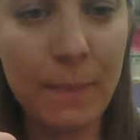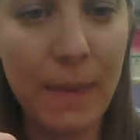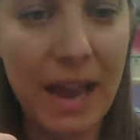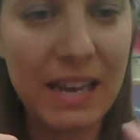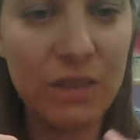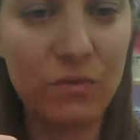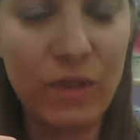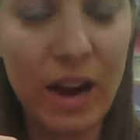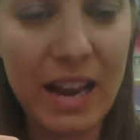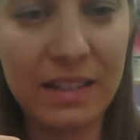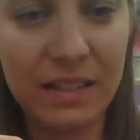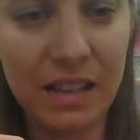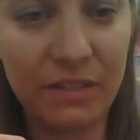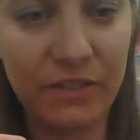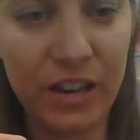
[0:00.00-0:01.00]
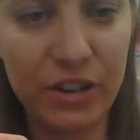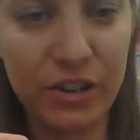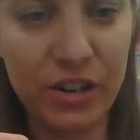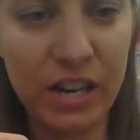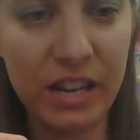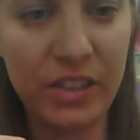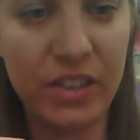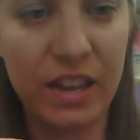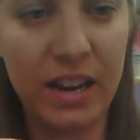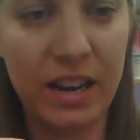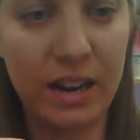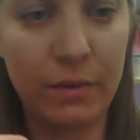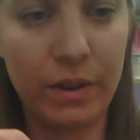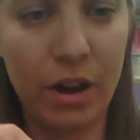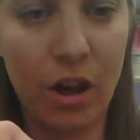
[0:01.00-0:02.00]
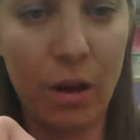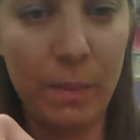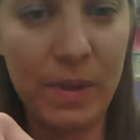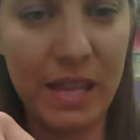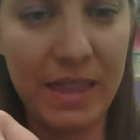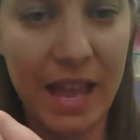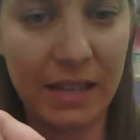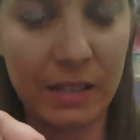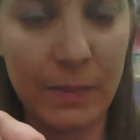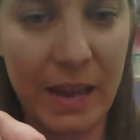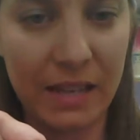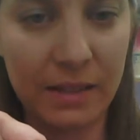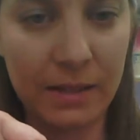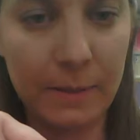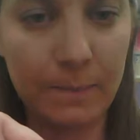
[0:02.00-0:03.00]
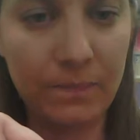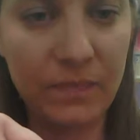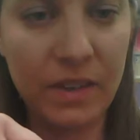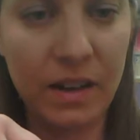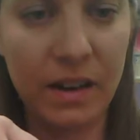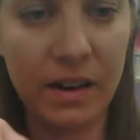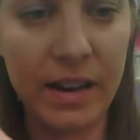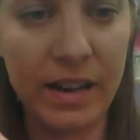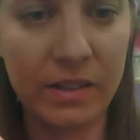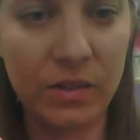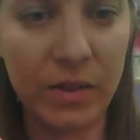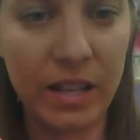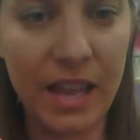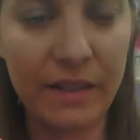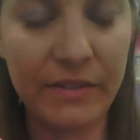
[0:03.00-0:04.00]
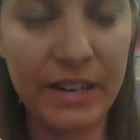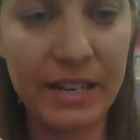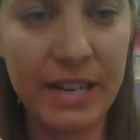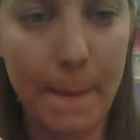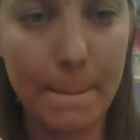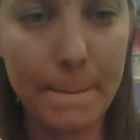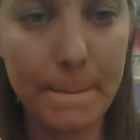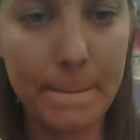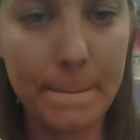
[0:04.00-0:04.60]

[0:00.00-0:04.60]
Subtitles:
I can write stuff underneath it and it would all be in that space. All right, so get that written down.